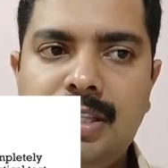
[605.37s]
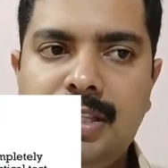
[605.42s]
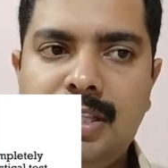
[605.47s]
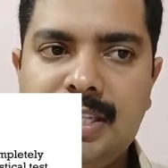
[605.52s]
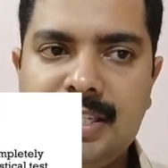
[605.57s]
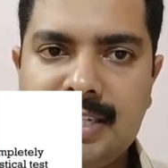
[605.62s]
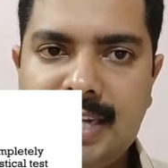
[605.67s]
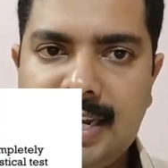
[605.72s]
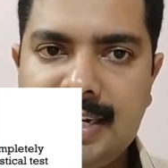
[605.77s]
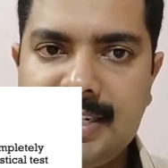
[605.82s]

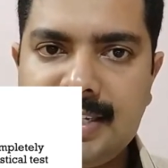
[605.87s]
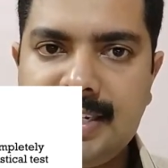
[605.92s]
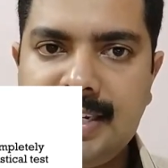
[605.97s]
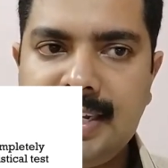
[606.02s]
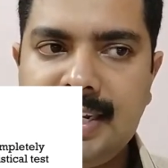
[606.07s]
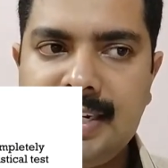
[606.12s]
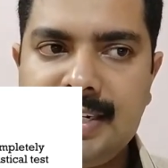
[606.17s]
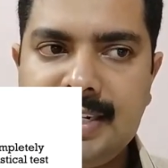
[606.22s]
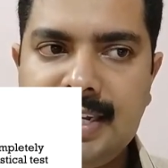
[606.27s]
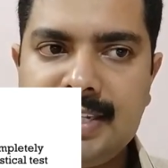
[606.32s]
the
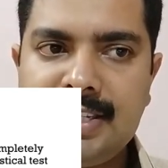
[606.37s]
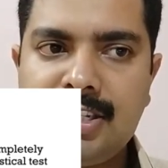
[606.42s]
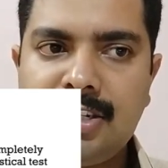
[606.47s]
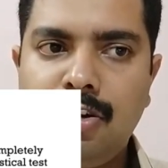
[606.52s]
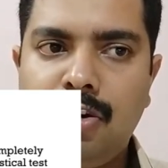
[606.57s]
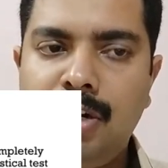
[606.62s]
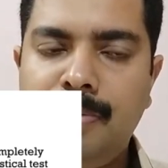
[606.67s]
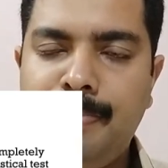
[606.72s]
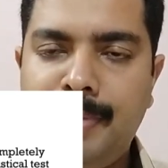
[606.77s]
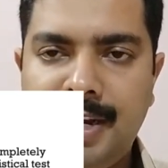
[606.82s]
statistical
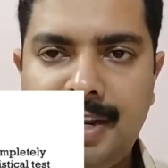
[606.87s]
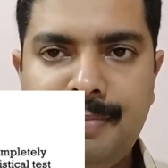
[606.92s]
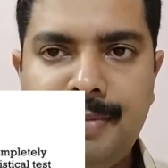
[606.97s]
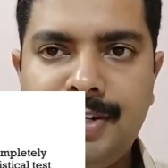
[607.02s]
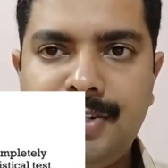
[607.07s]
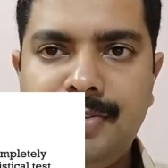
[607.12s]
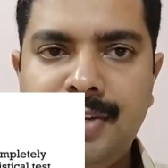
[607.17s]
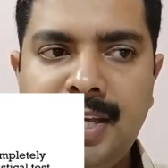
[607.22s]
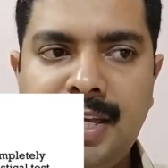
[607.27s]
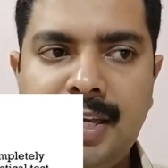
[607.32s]
test called
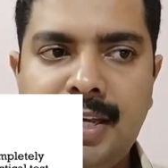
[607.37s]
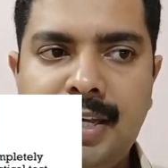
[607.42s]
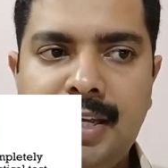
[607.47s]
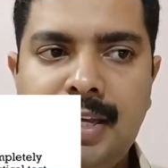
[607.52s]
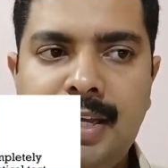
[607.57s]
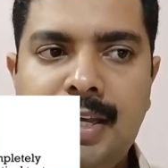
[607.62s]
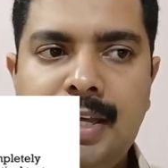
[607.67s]
parametric.